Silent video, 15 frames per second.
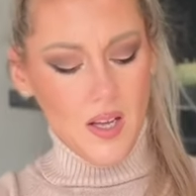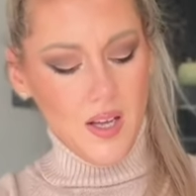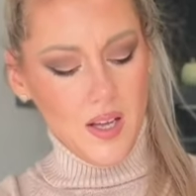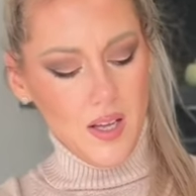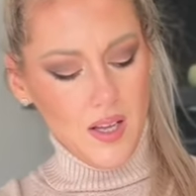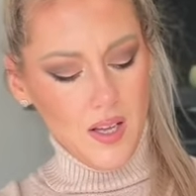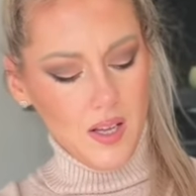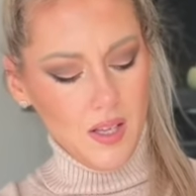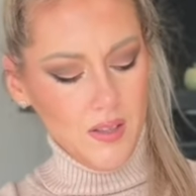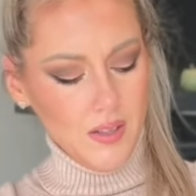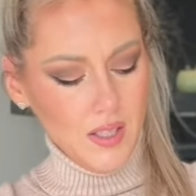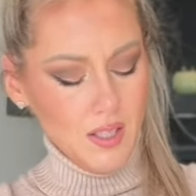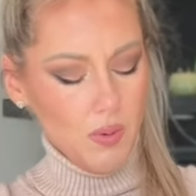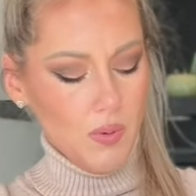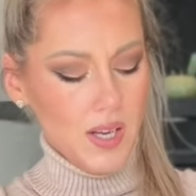But
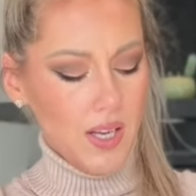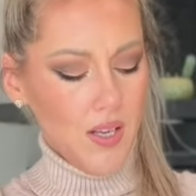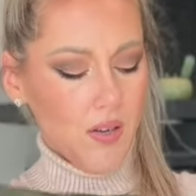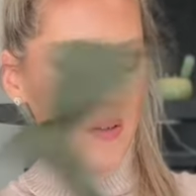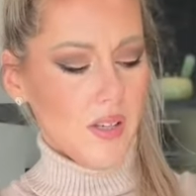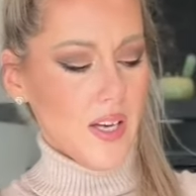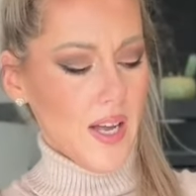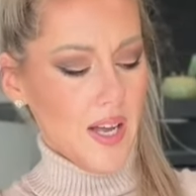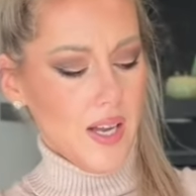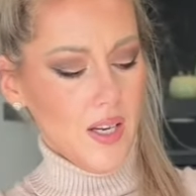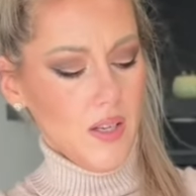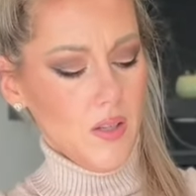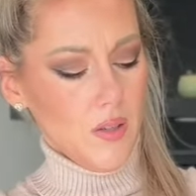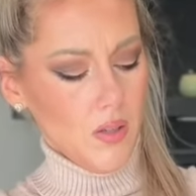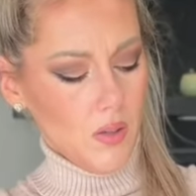anyway,
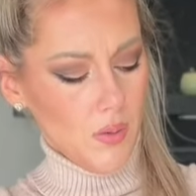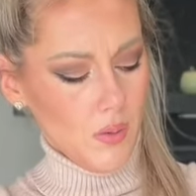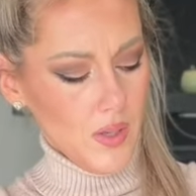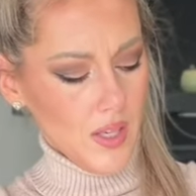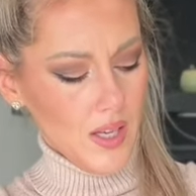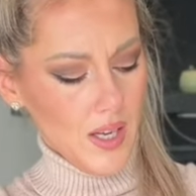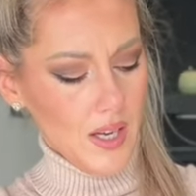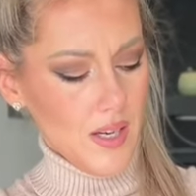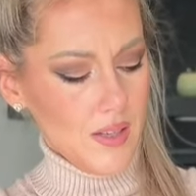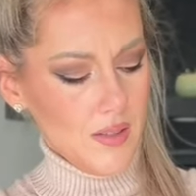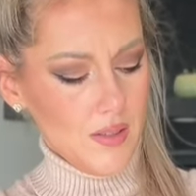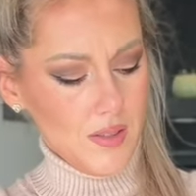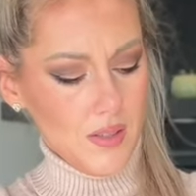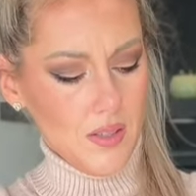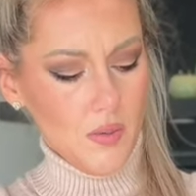okay, we
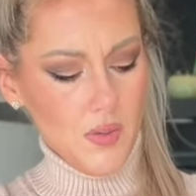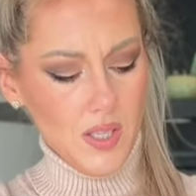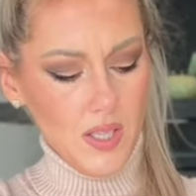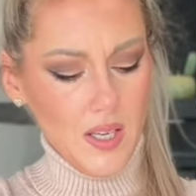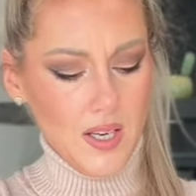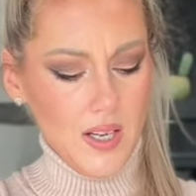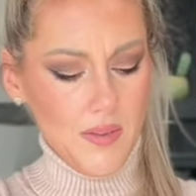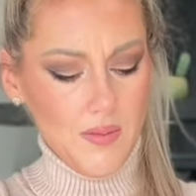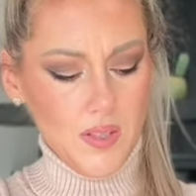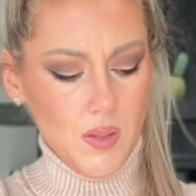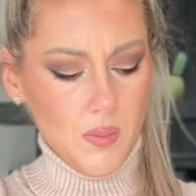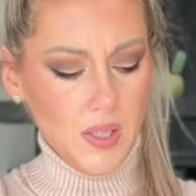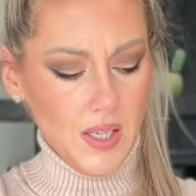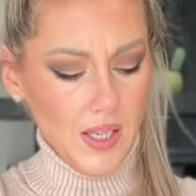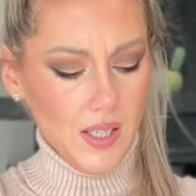can have
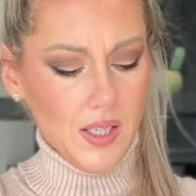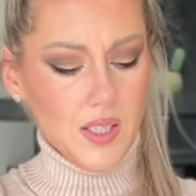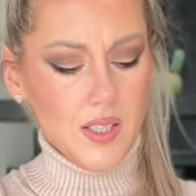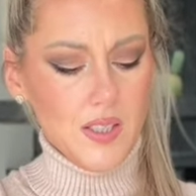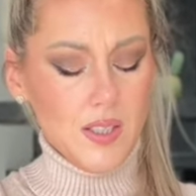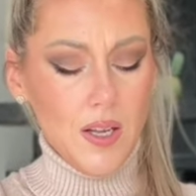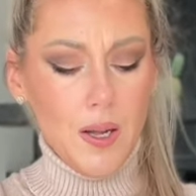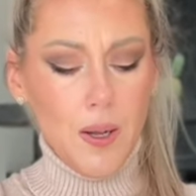something like this.